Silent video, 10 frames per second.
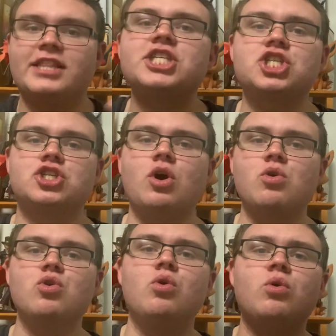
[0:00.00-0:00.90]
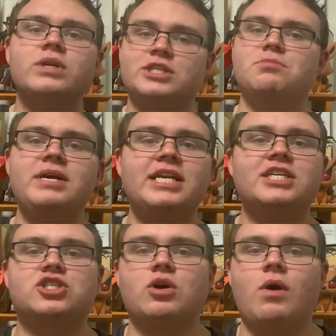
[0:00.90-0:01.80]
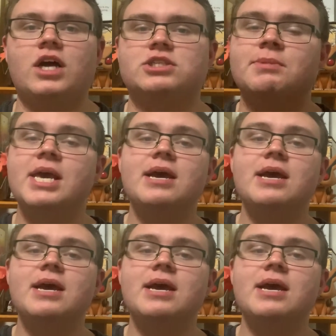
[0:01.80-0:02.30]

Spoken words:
this is so cool and its meaning is so awesome,